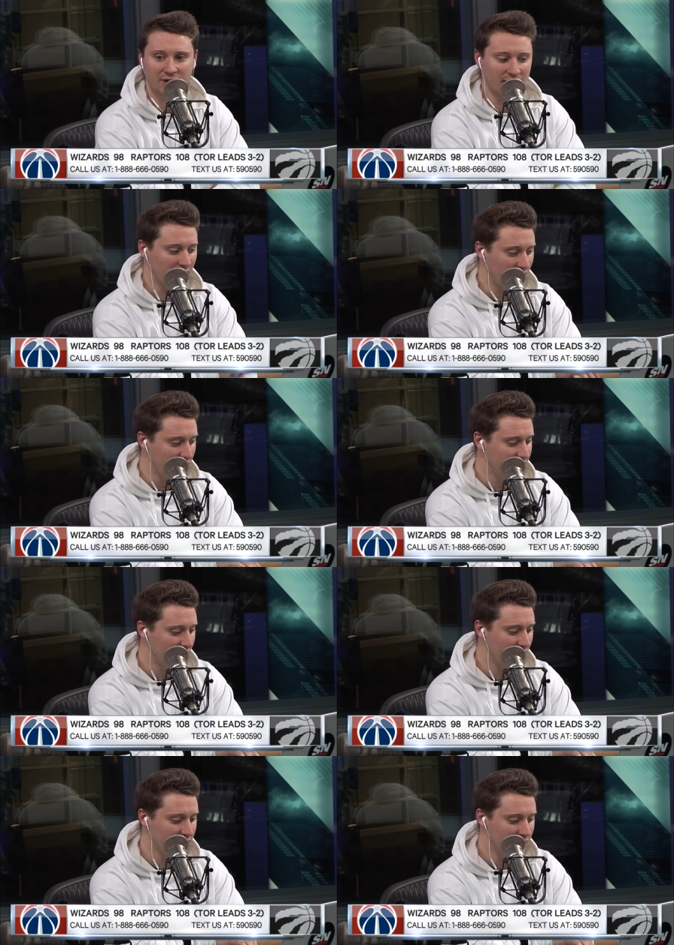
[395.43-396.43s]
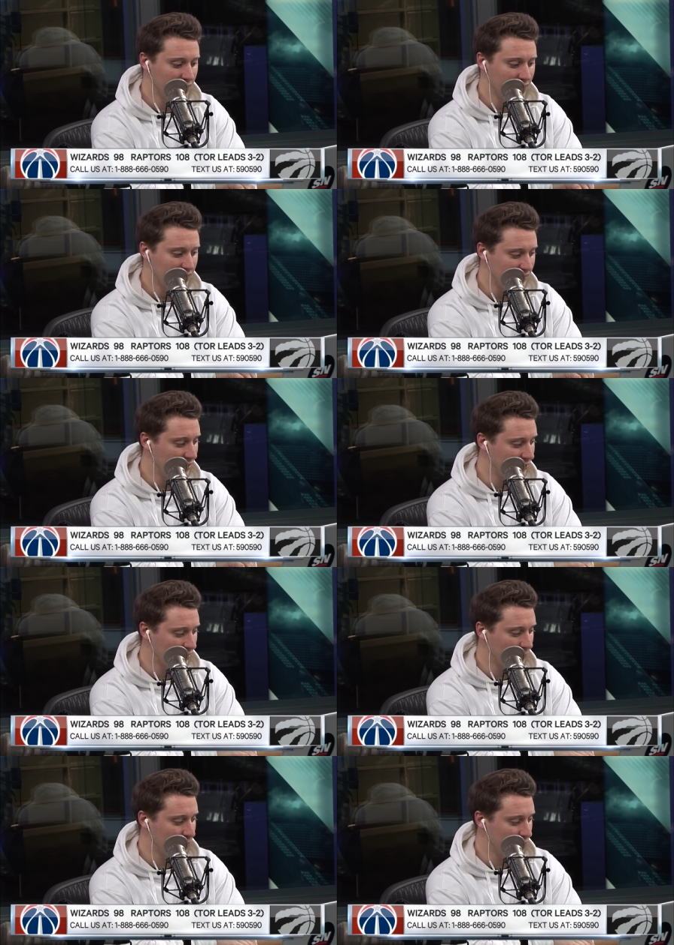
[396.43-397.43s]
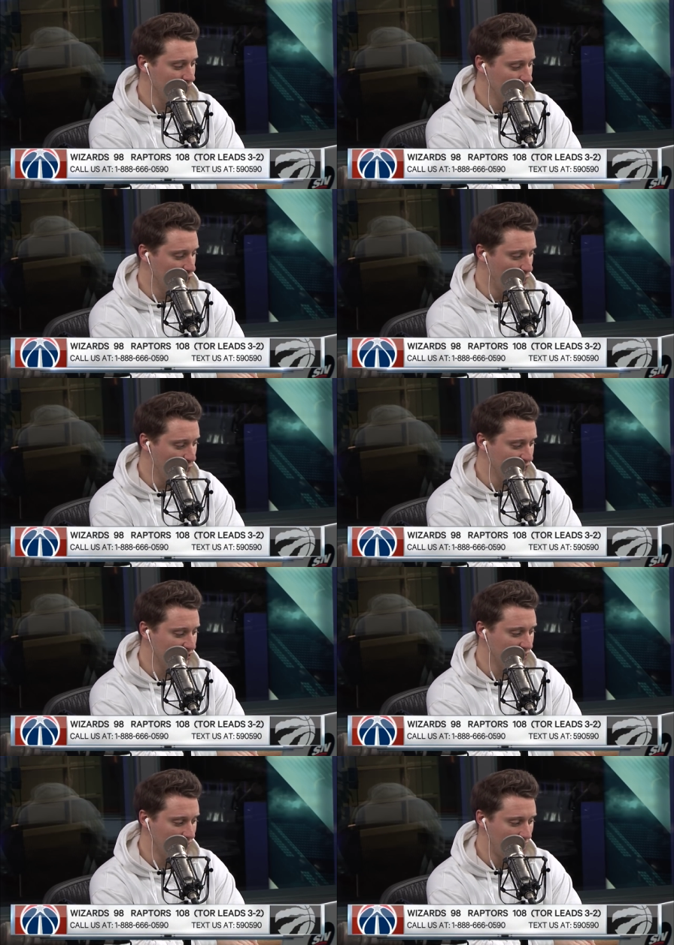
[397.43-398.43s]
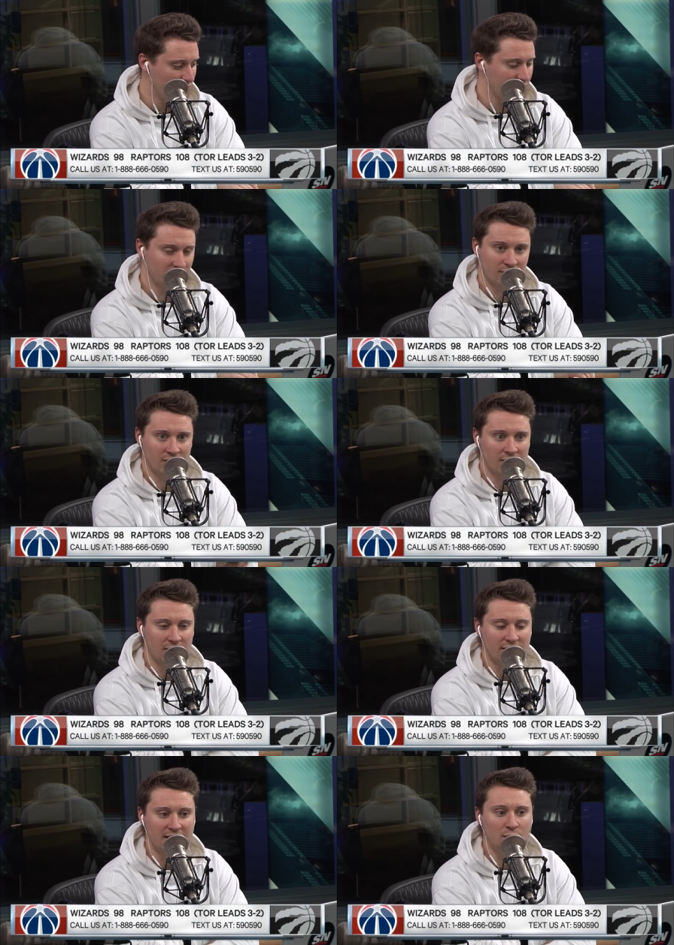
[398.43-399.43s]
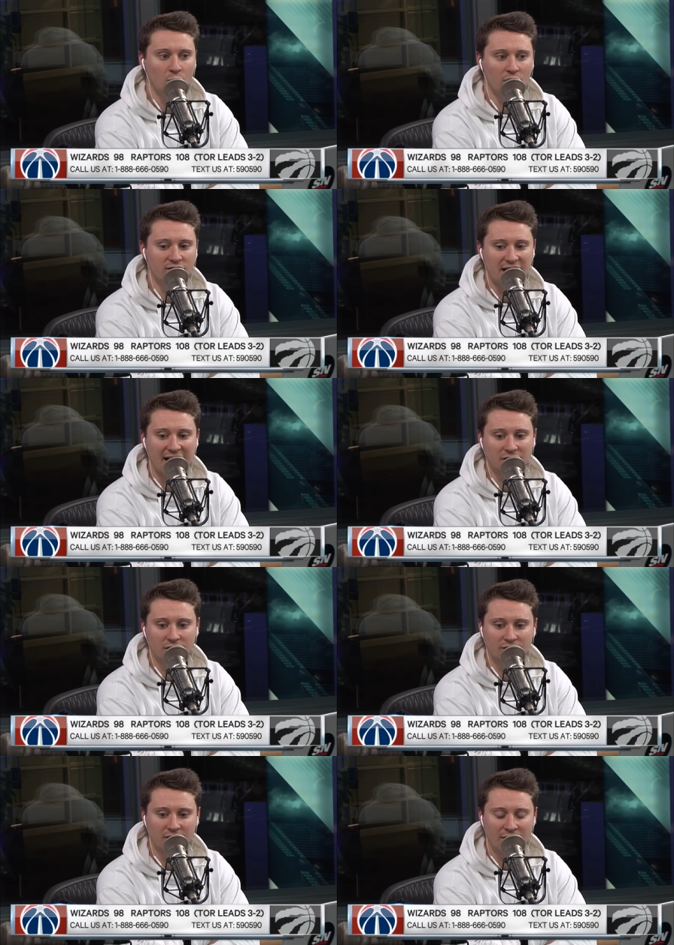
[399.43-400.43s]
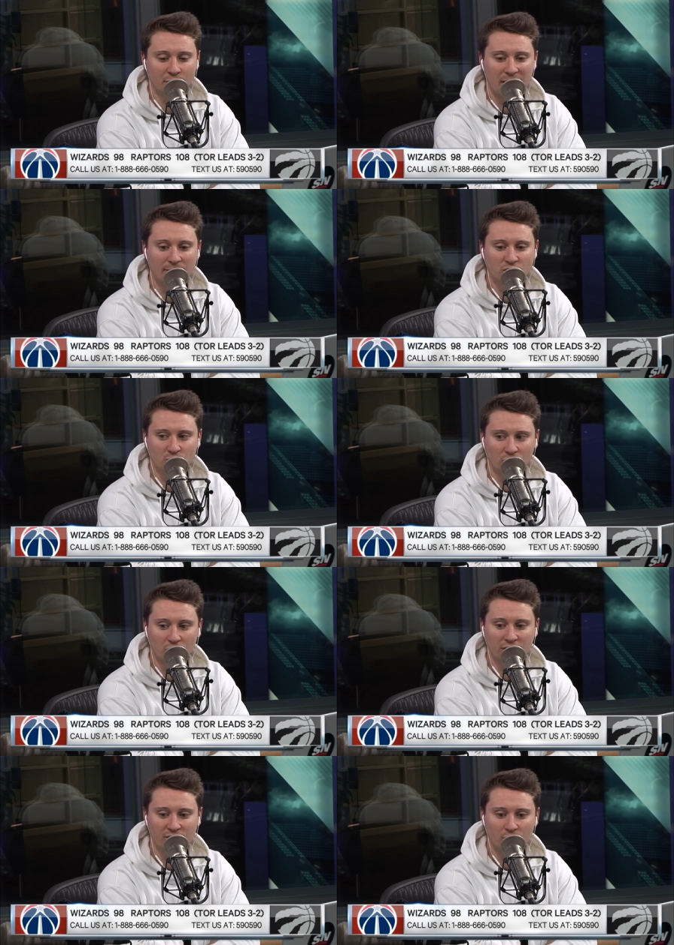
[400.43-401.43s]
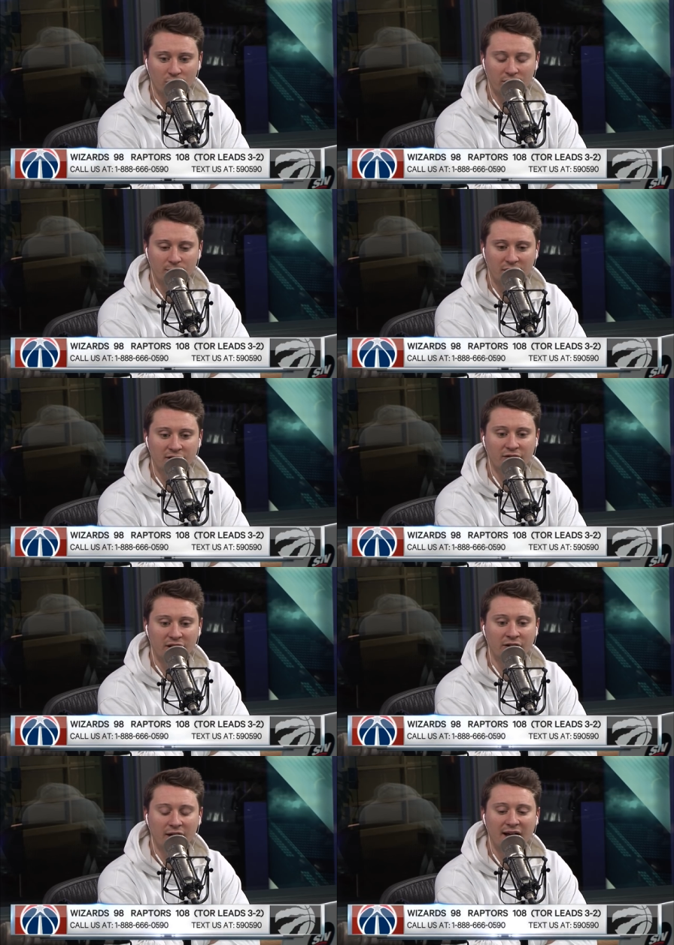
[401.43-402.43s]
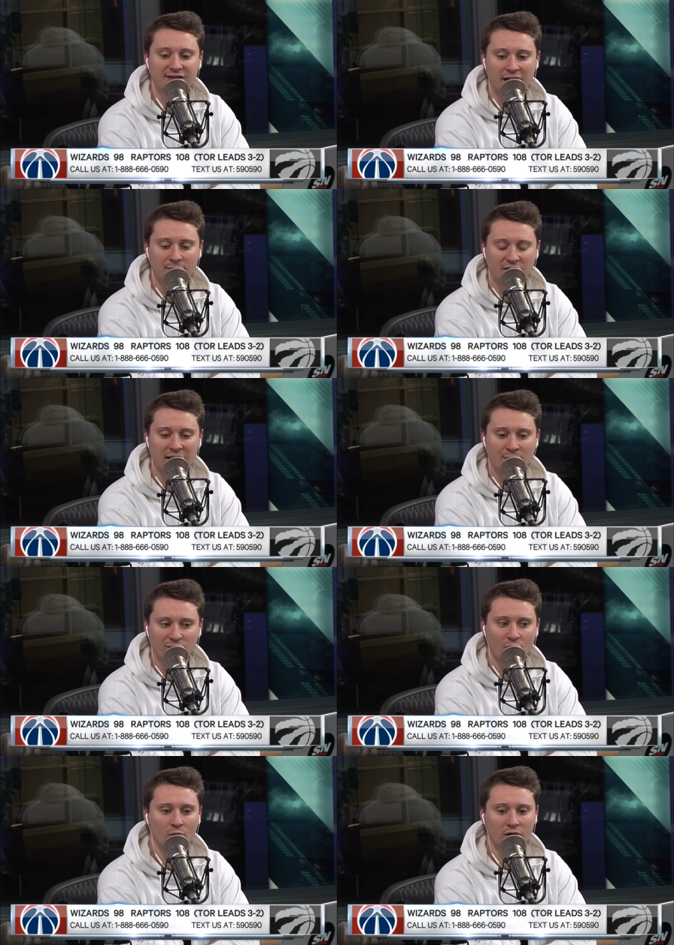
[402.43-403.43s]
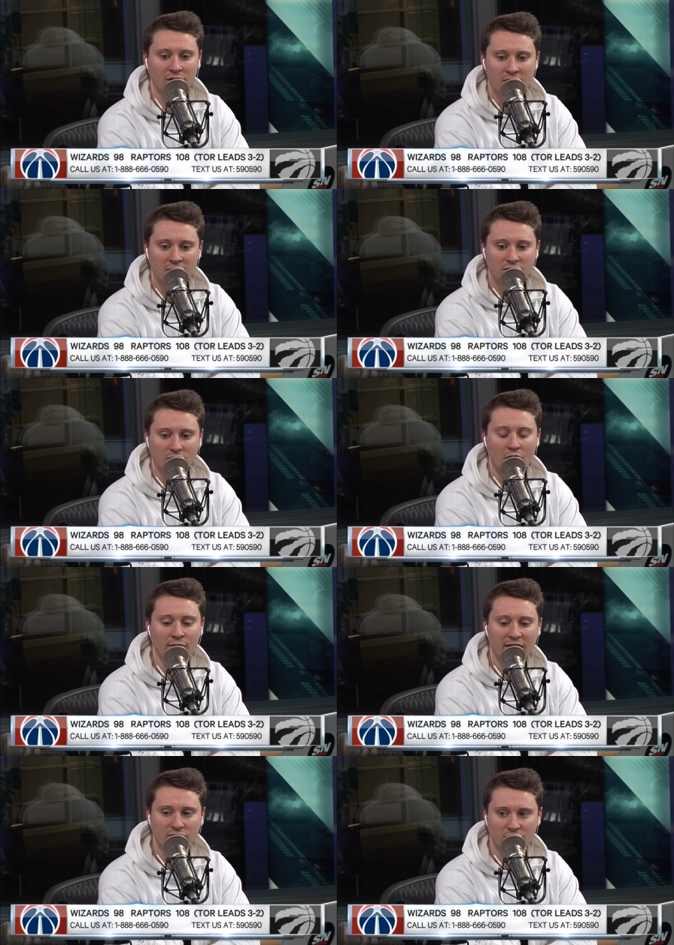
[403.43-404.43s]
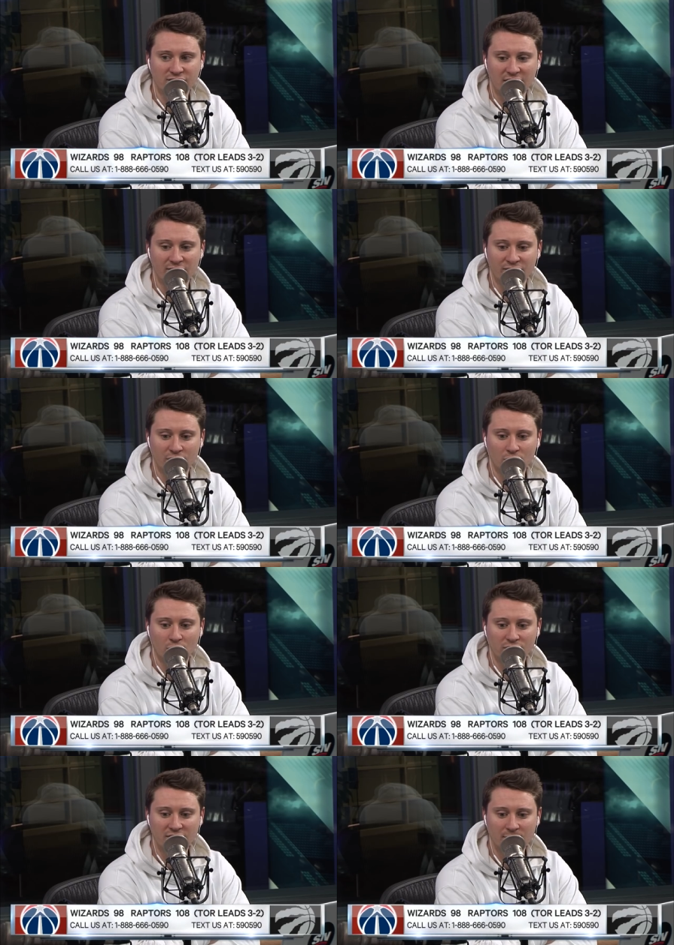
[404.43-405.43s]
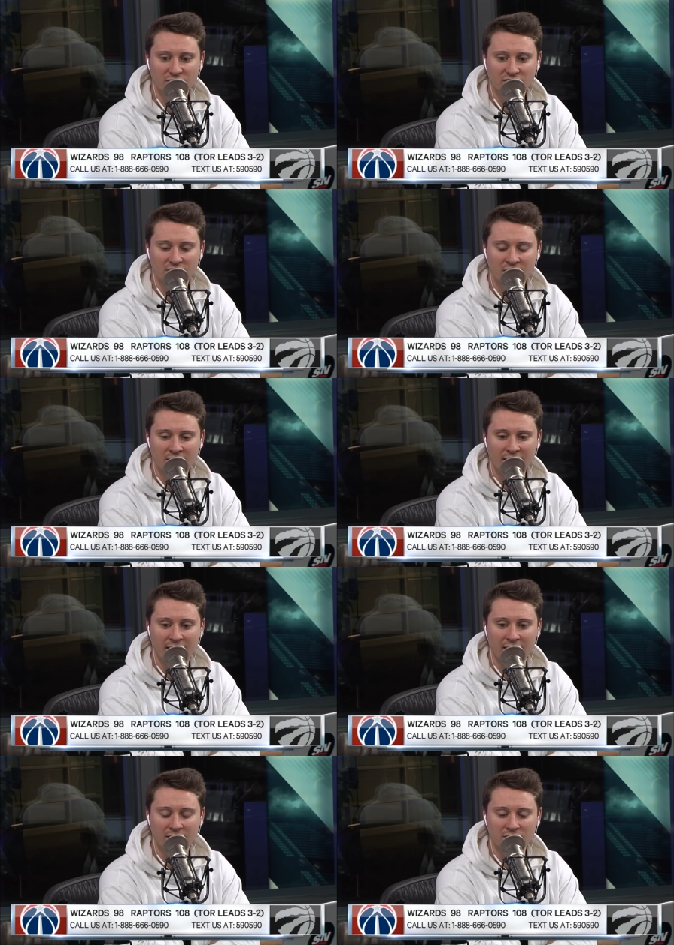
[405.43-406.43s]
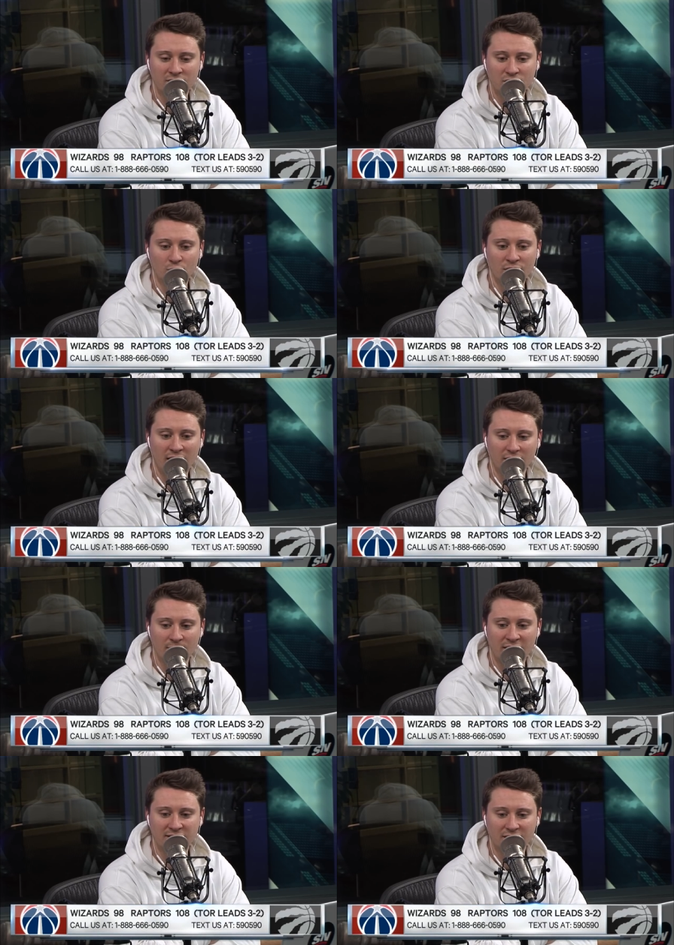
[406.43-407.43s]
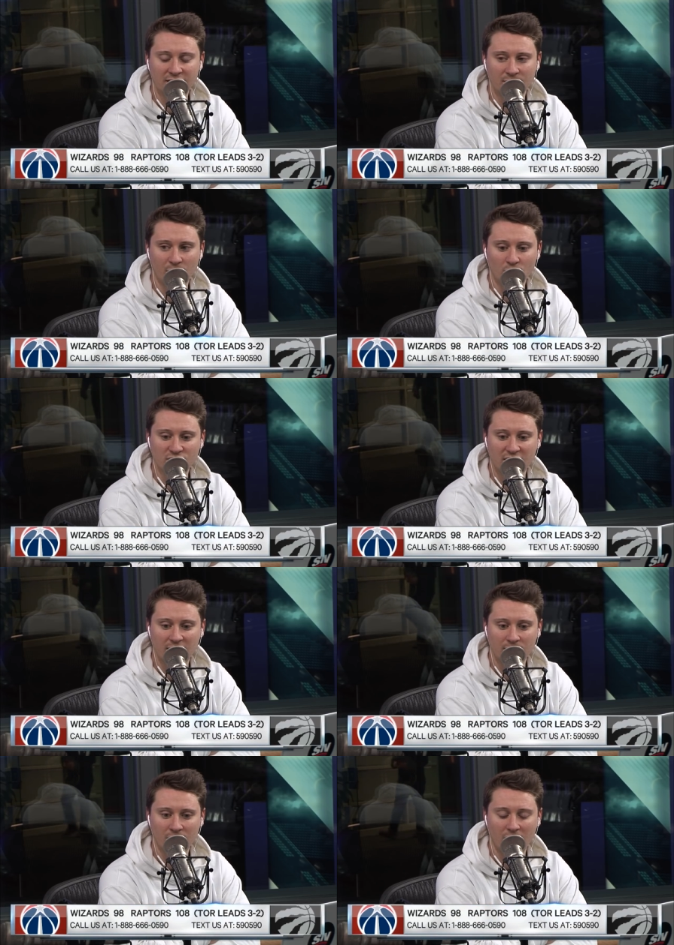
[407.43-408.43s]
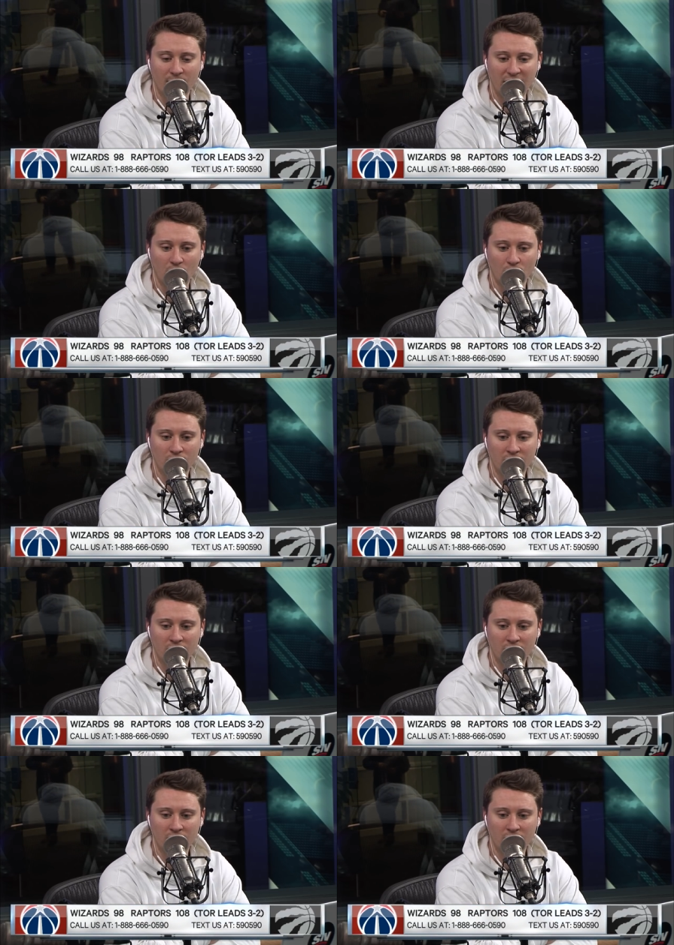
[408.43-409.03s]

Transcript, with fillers: And I liked that he ended up going to the line he was active and the Raptors were looking for him. In the in the last game in game 4, DeLon Wright took 7 field goal attempts and you and I lamented in the post game about